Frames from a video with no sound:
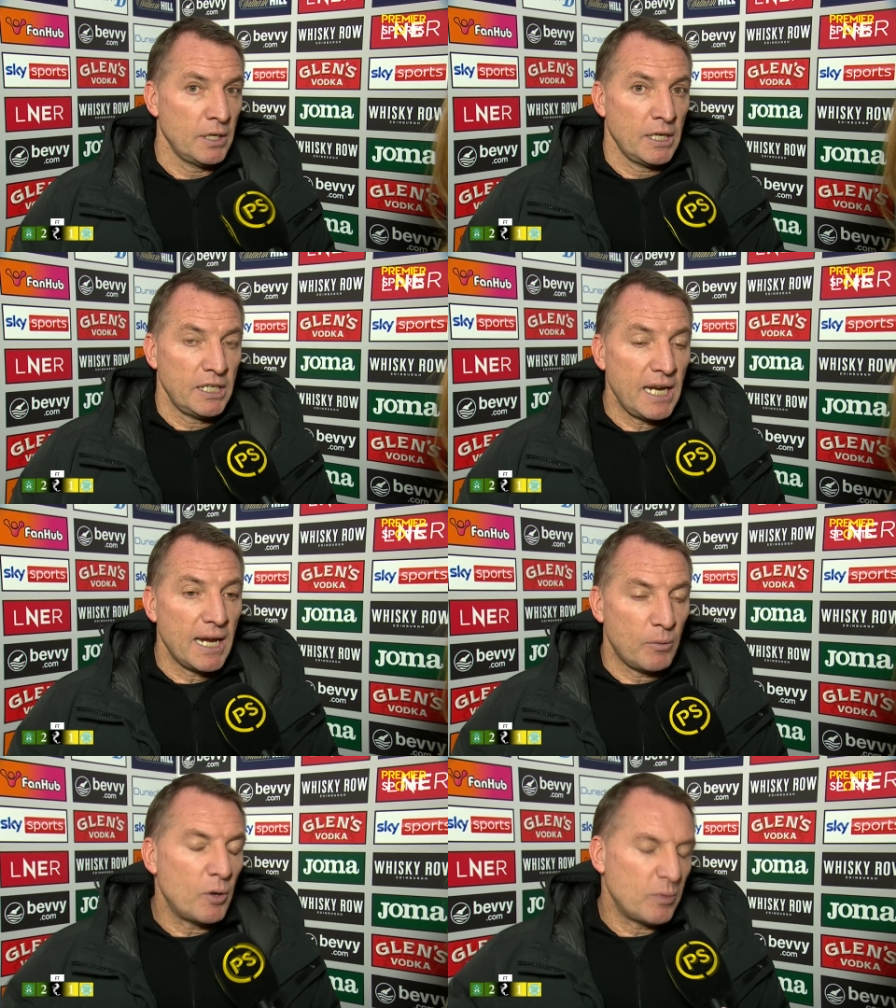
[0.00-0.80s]

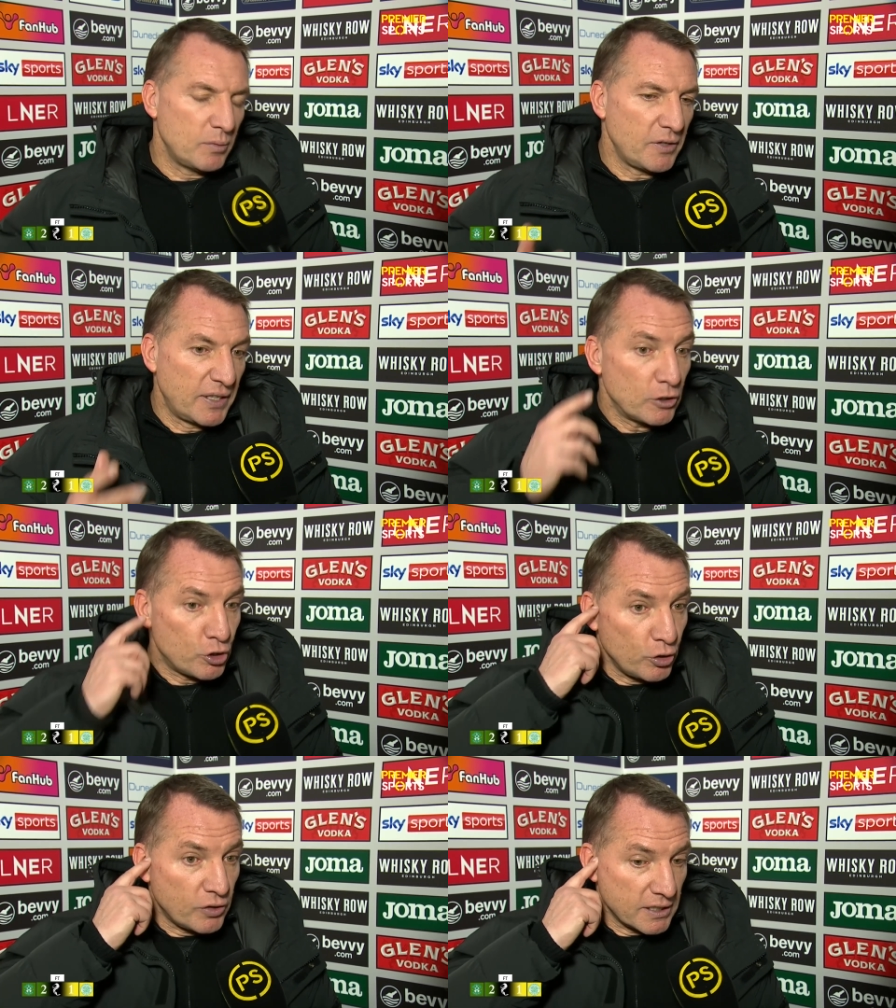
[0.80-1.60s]
Yeah, well, I think there's
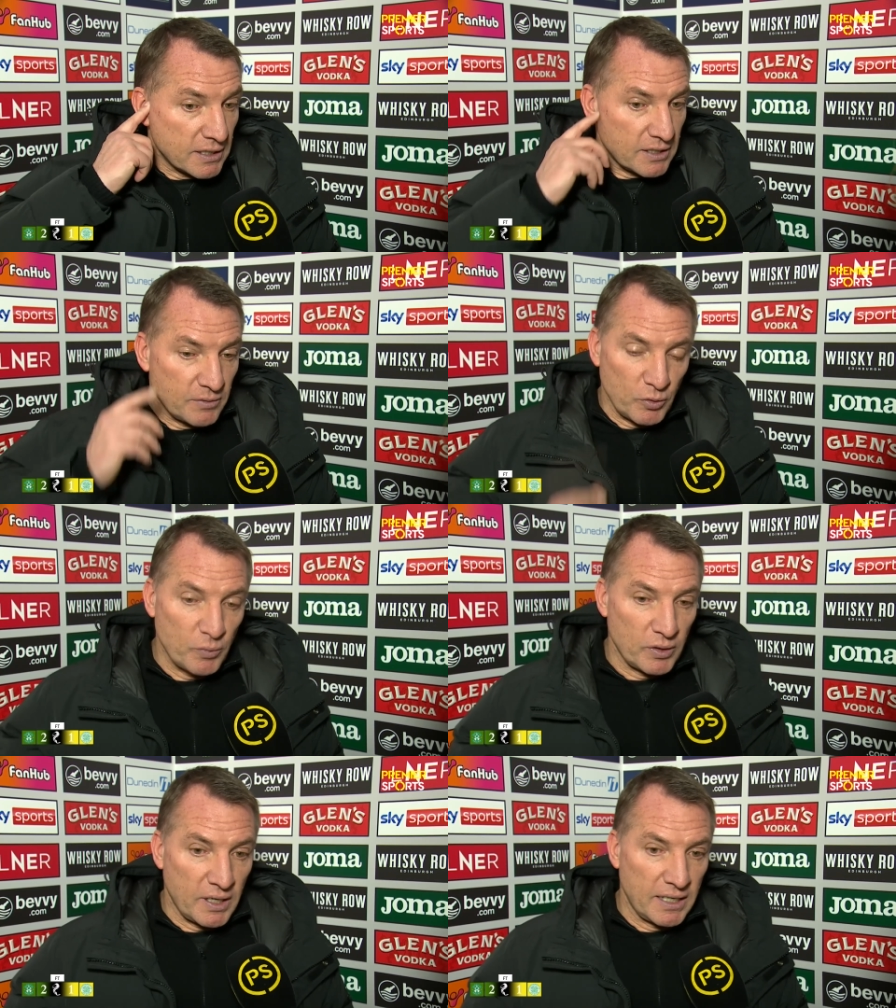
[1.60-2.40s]
two things.
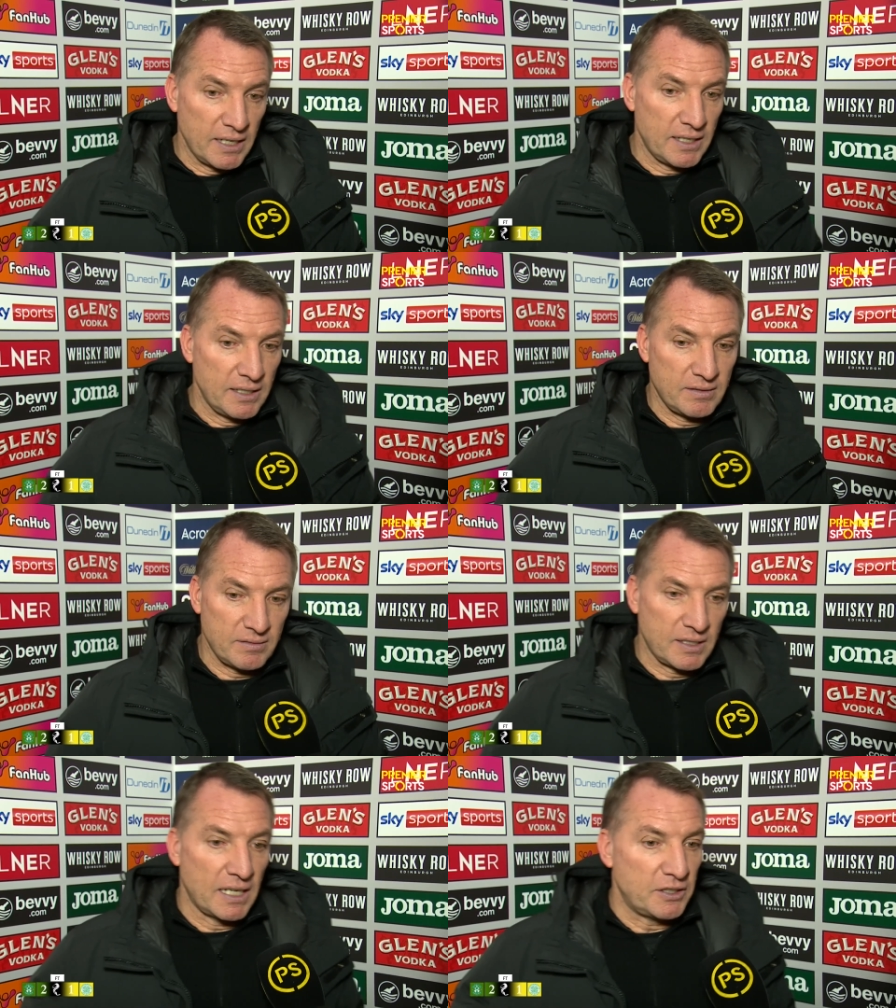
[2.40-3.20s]
Listen, I
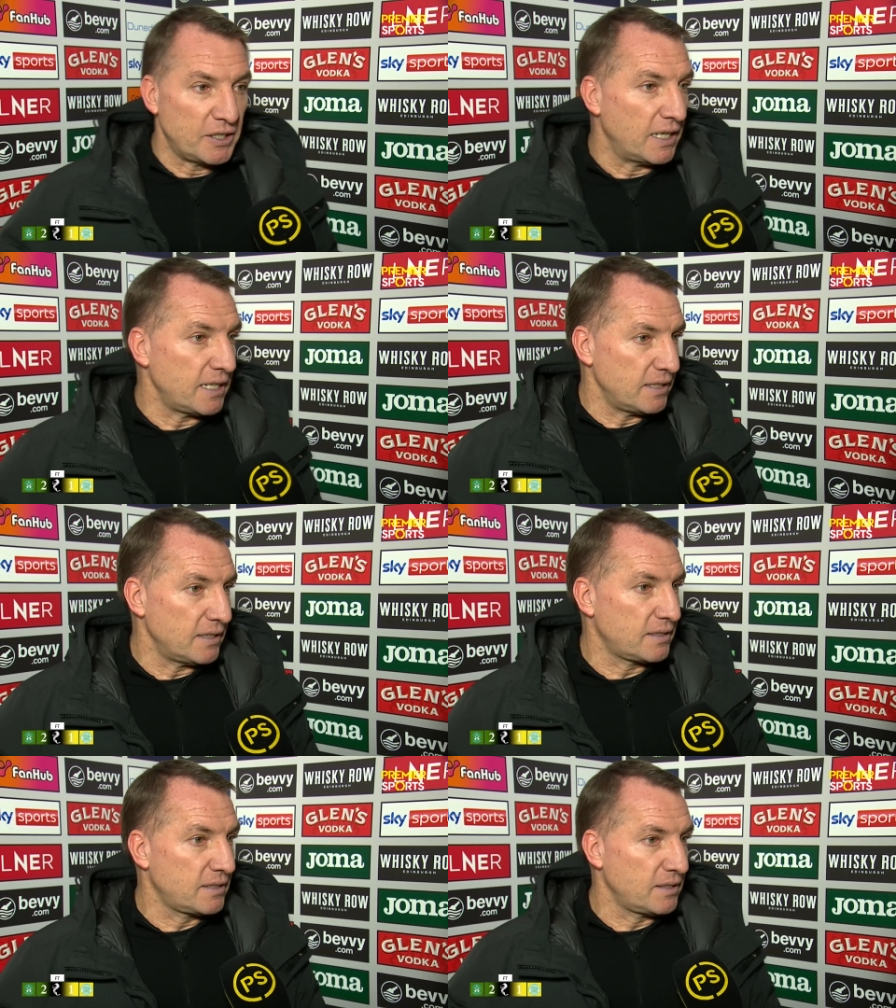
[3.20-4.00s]
can't deny that
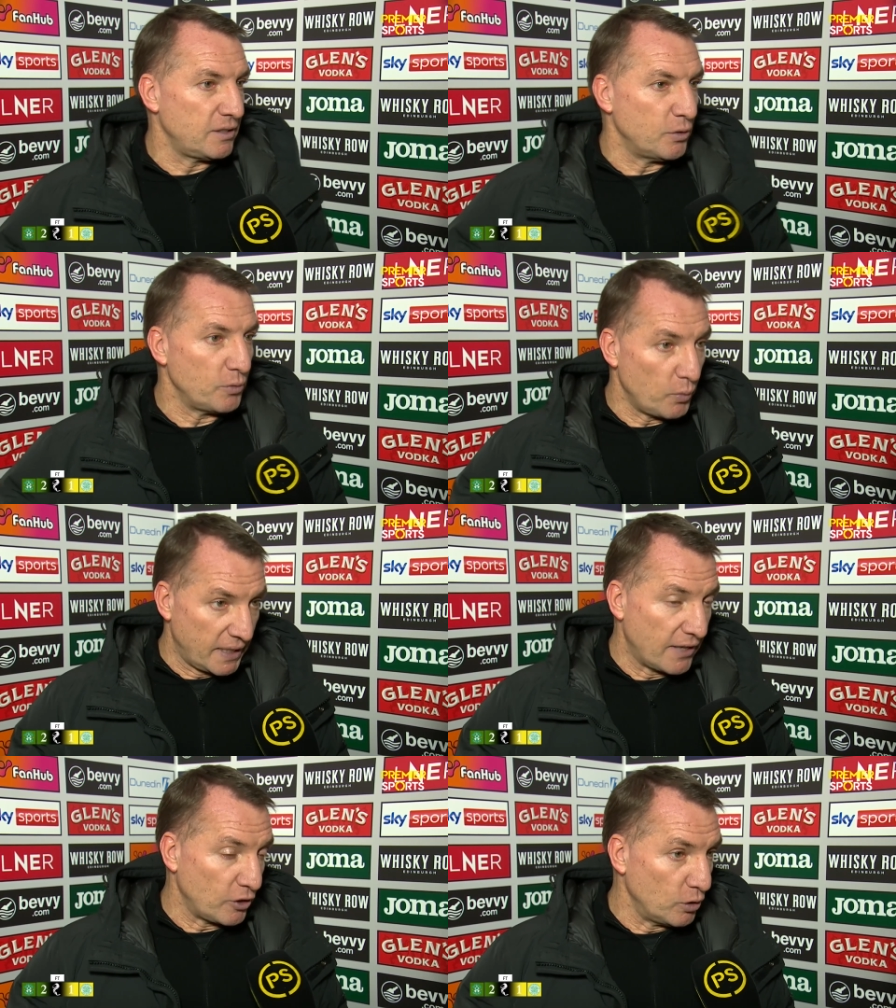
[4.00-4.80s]
we
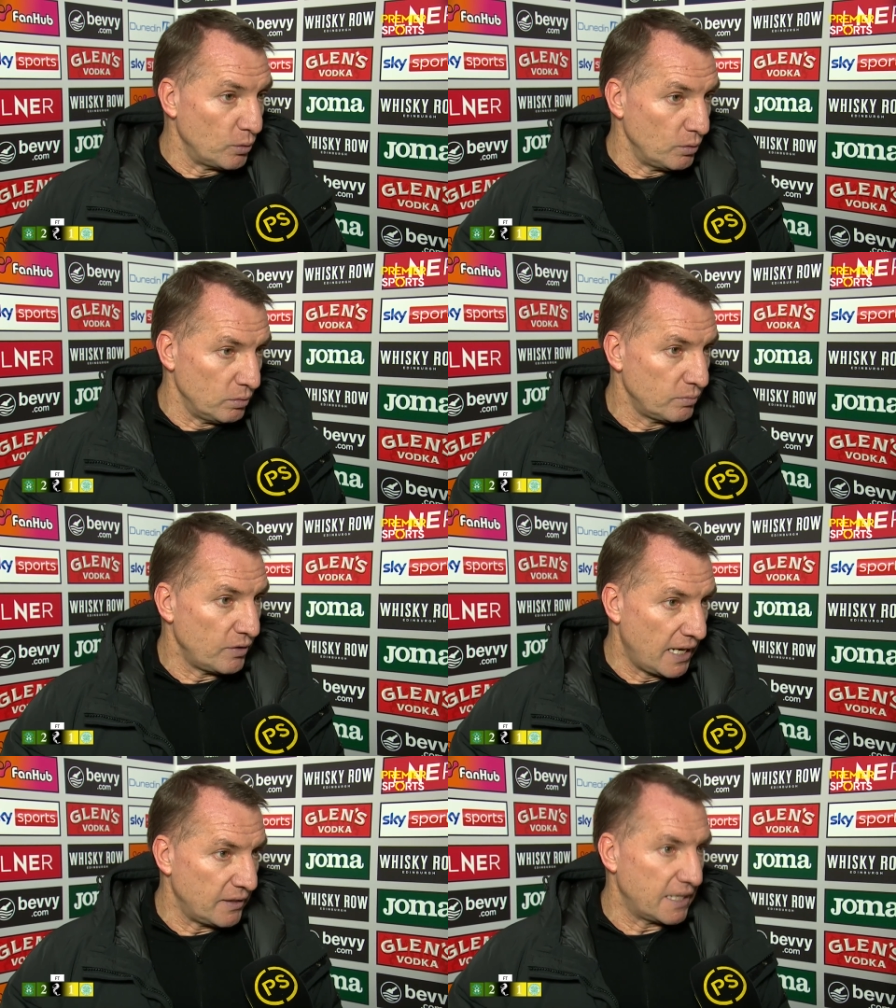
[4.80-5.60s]
get the goal,
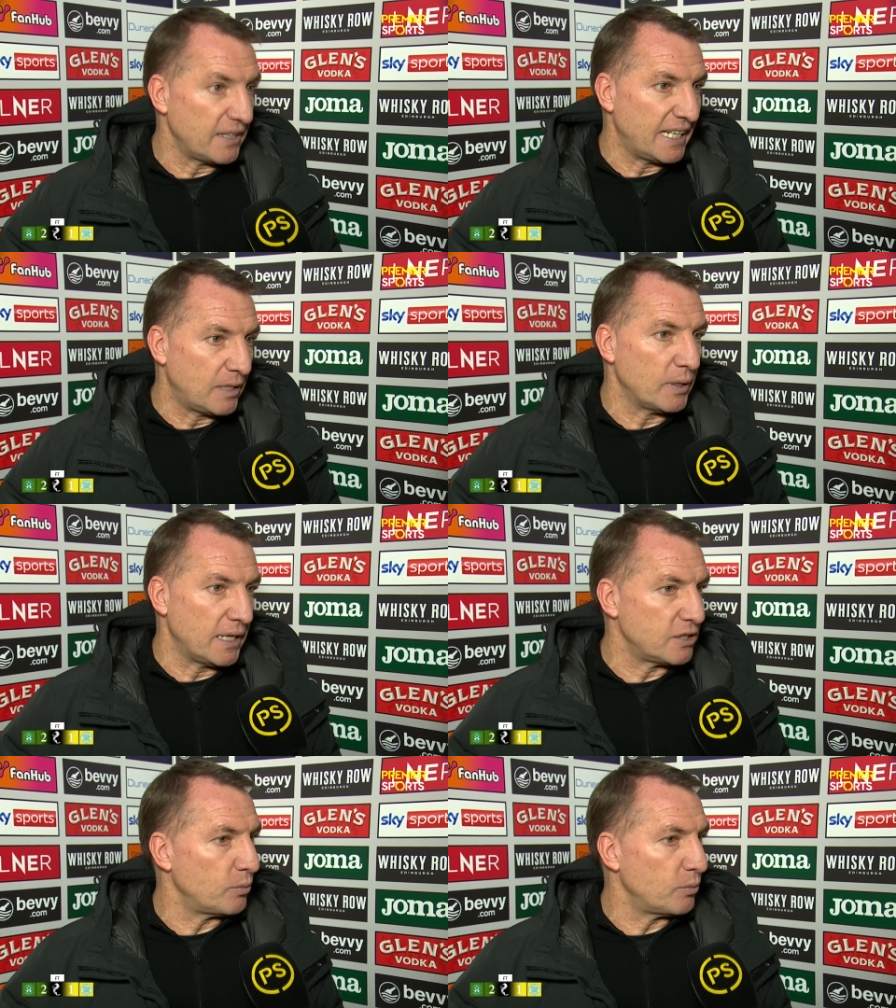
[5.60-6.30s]
then they get the equaliser.